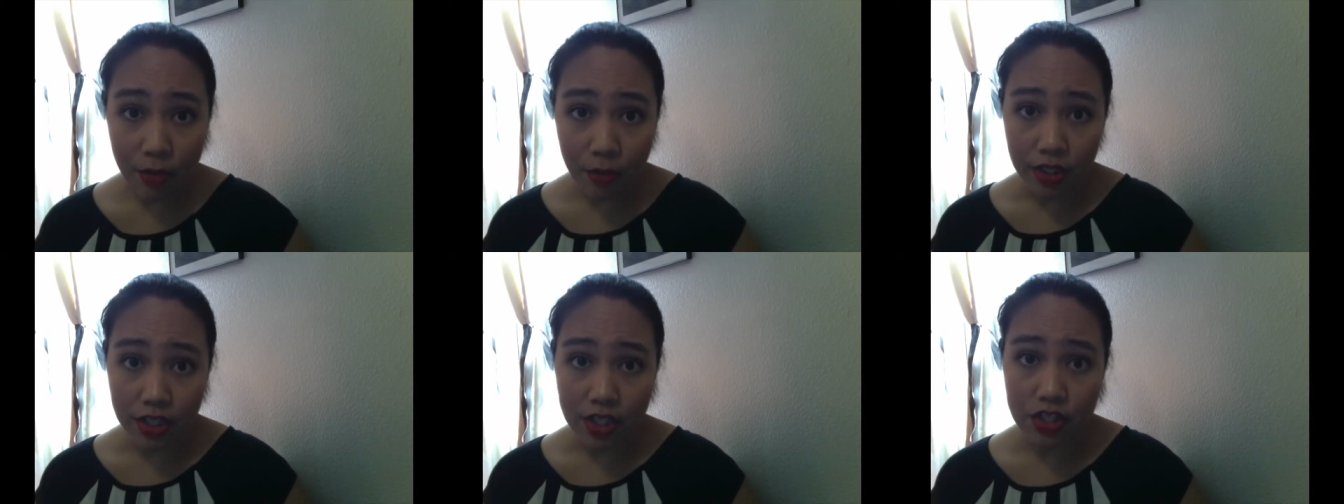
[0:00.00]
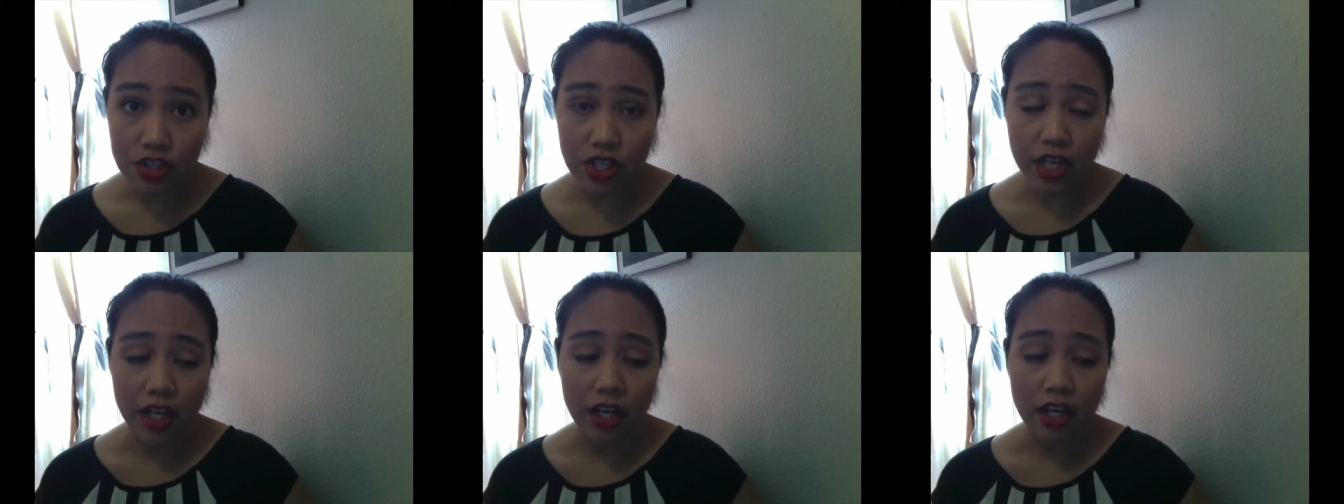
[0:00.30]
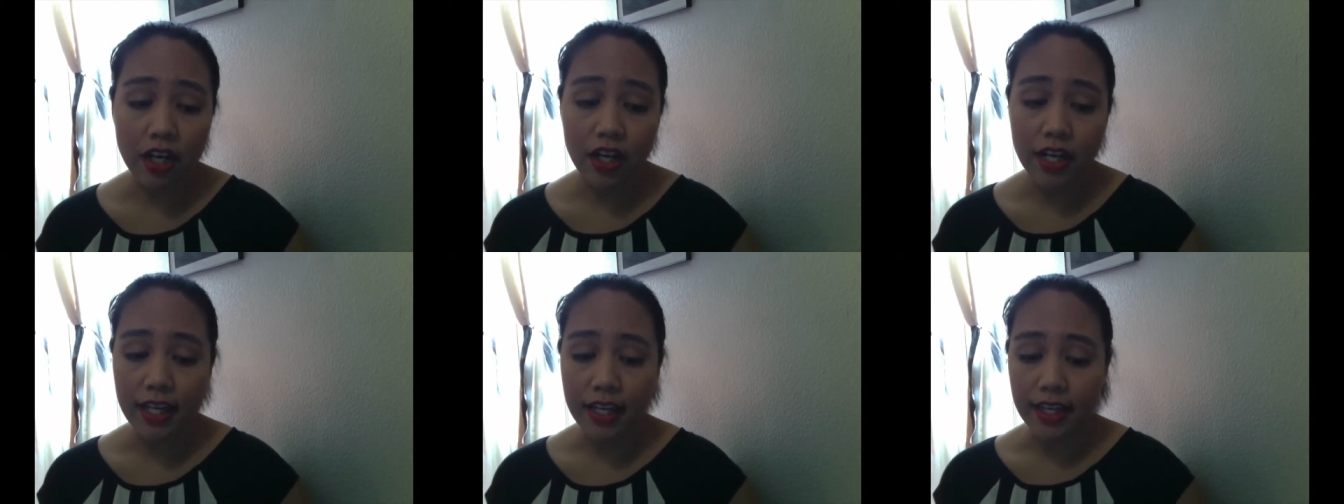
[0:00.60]
want to
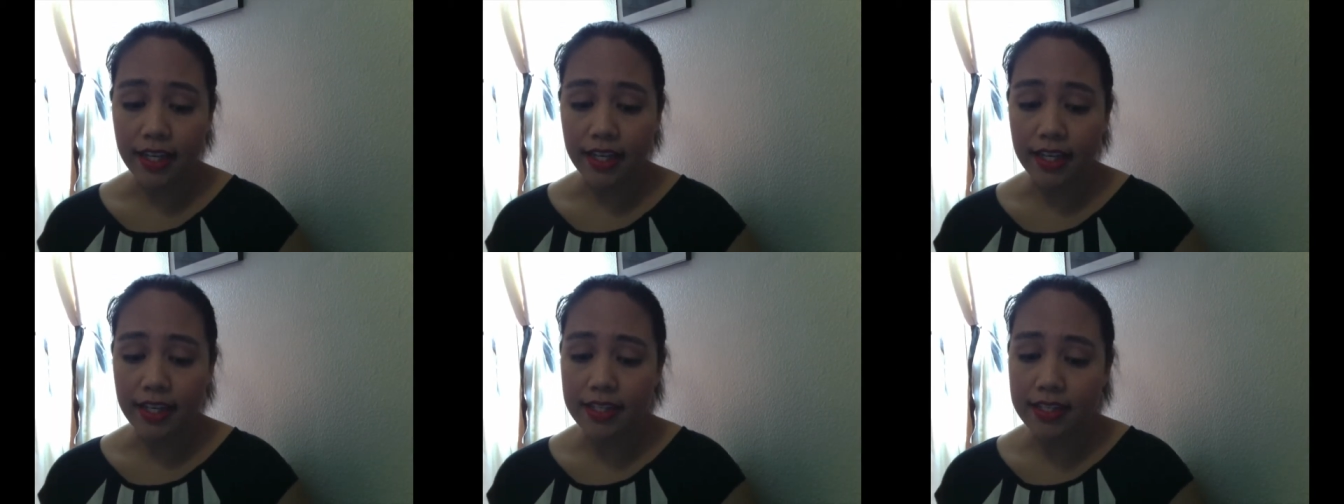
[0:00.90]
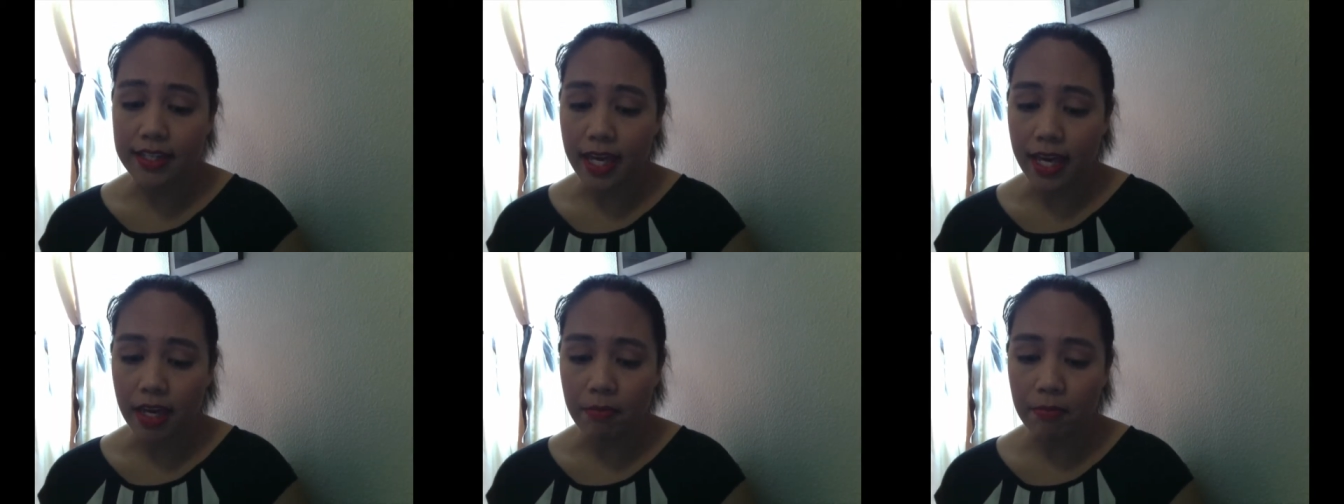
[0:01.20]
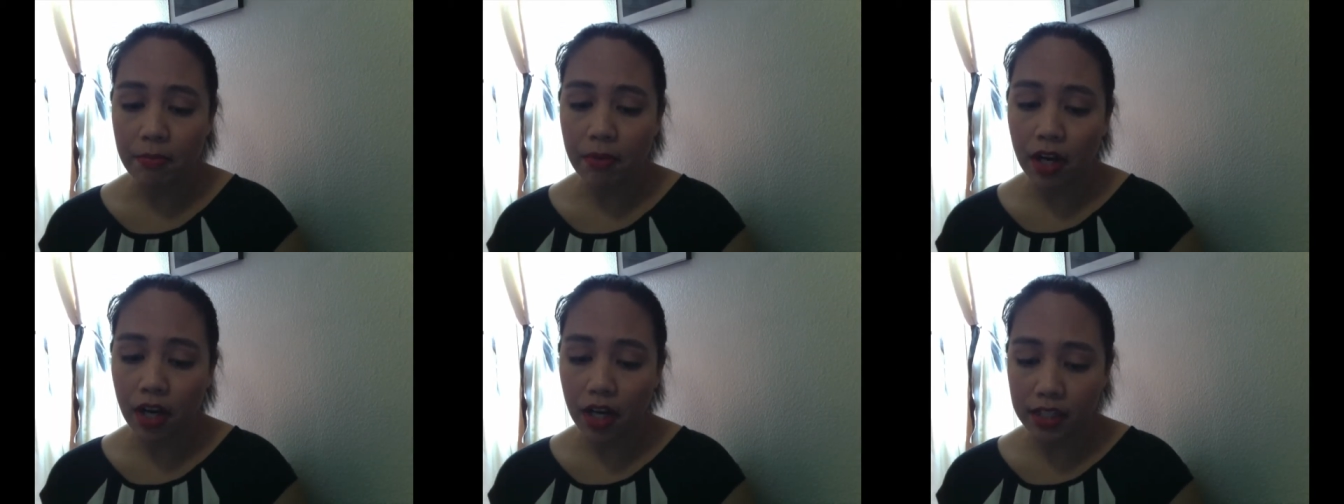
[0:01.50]
share is a
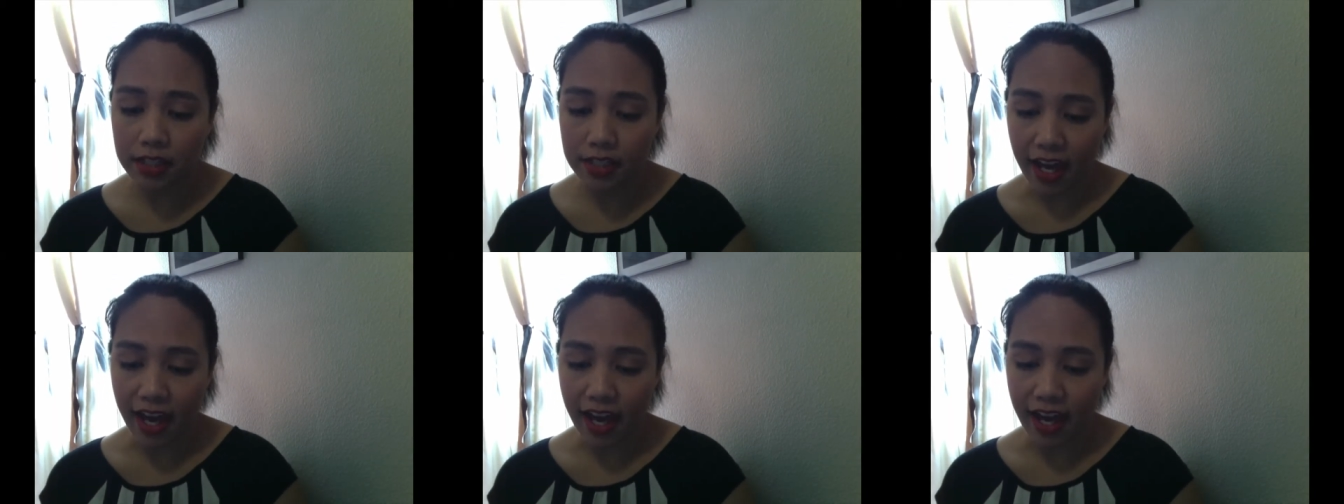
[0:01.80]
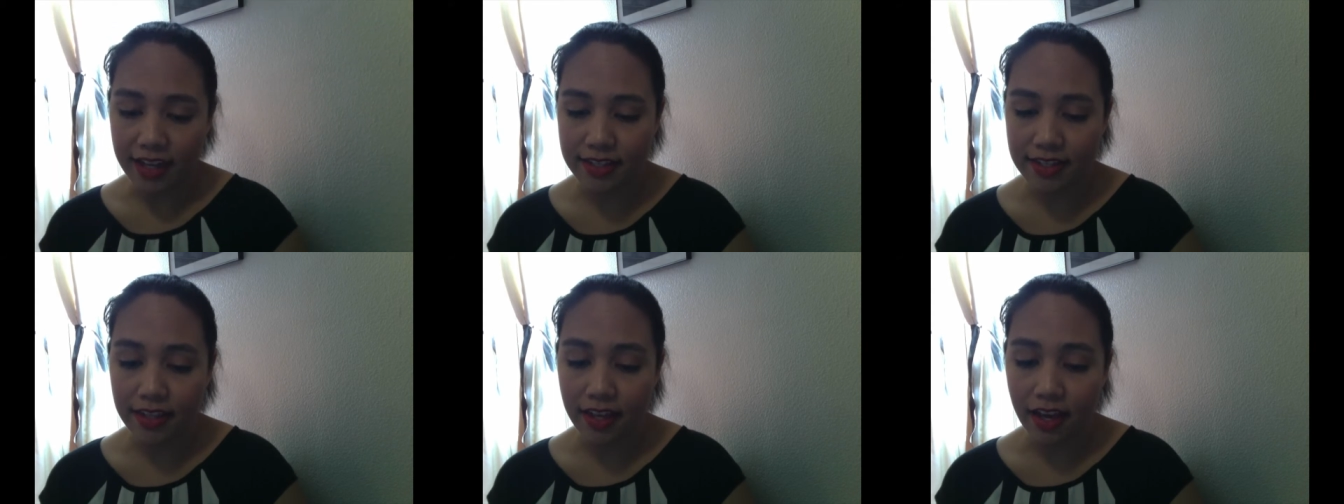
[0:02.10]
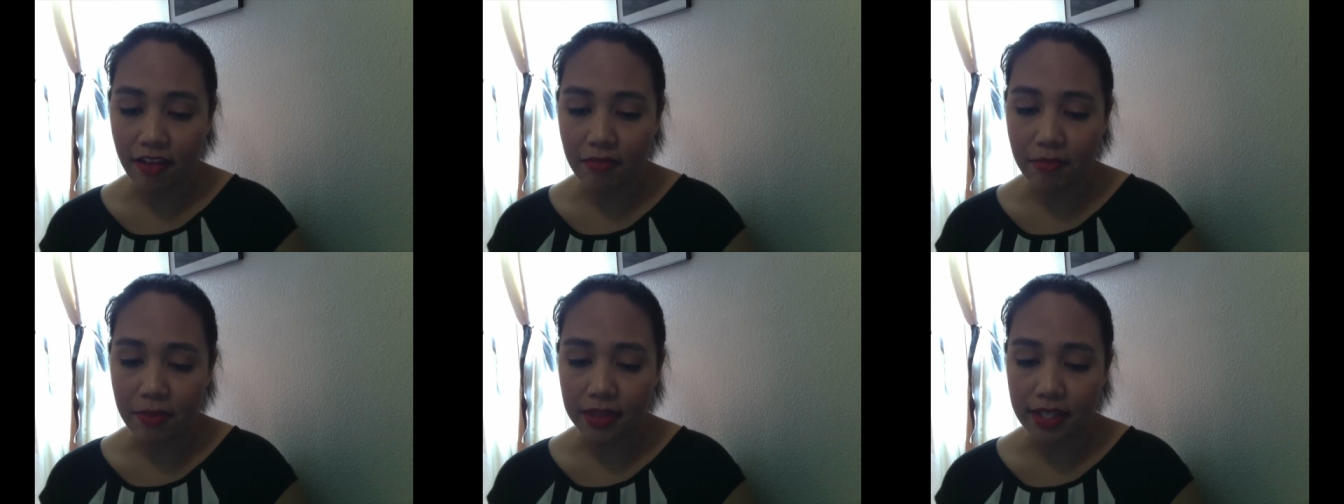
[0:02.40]
podcast that
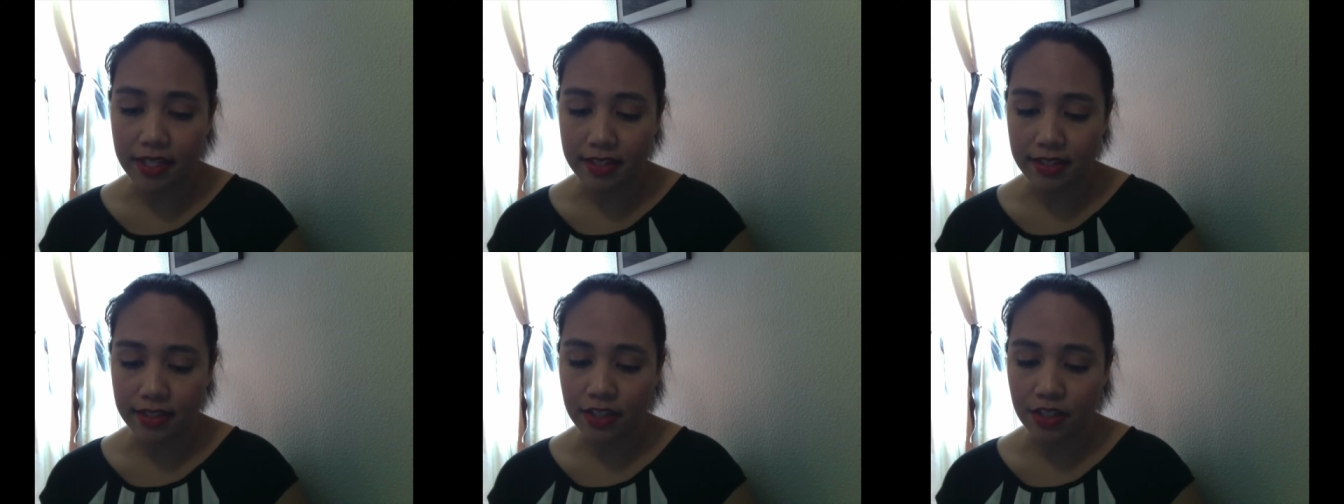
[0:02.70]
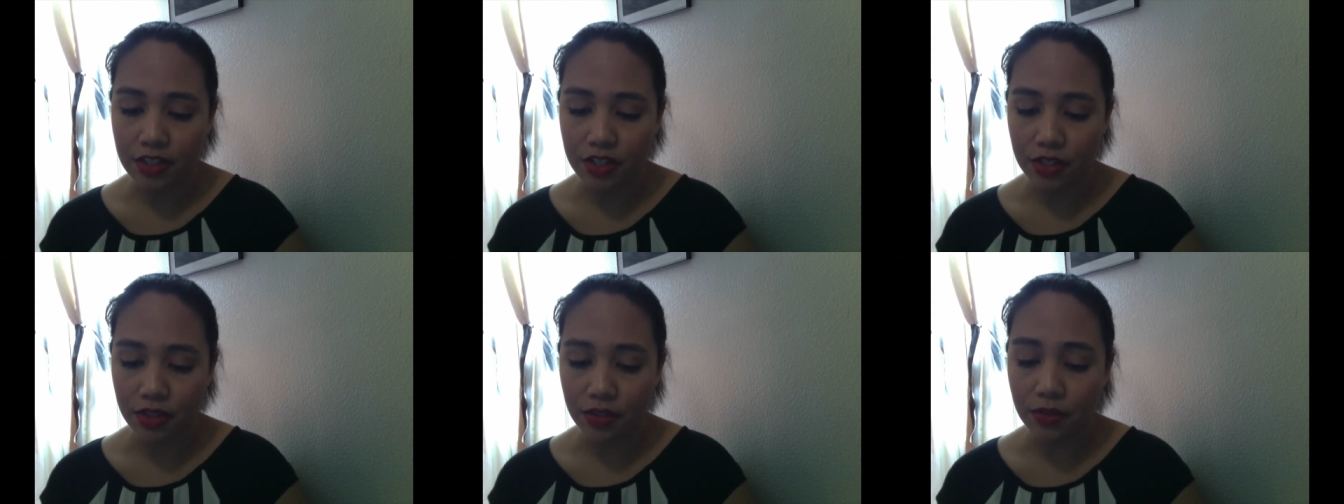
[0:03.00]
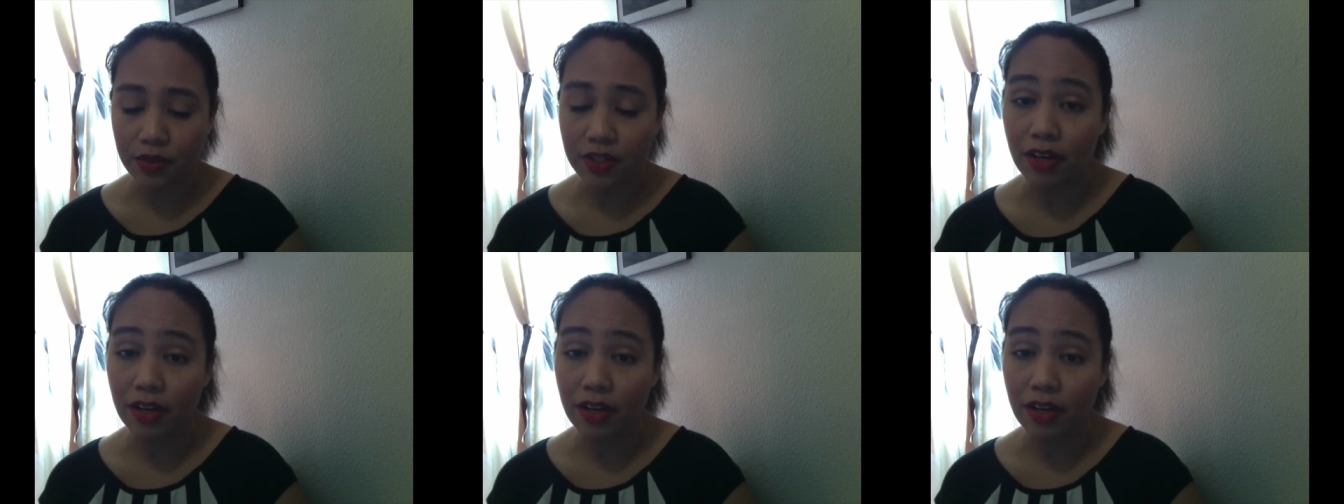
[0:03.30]
I've been listening to.